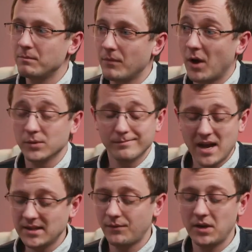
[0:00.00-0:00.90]
was
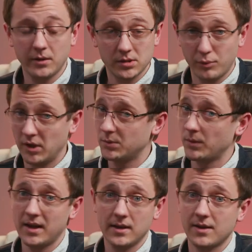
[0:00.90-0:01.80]
massively surprised when
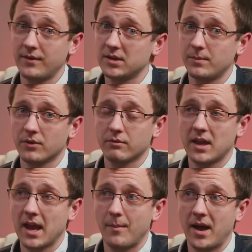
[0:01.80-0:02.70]
the A7S Mark III
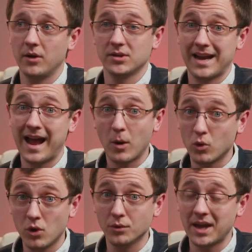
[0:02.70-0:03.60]
came out as to how
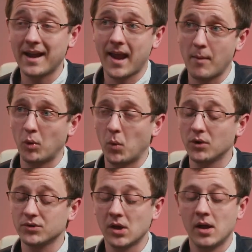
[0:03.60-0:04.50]
good that camera
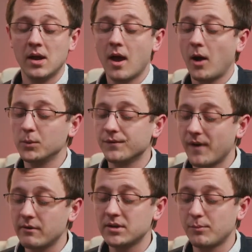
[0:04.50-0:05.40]
was. I was
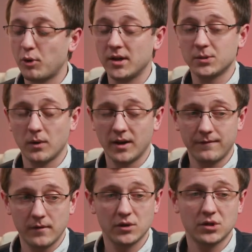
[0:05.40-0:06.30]
very surprised when I first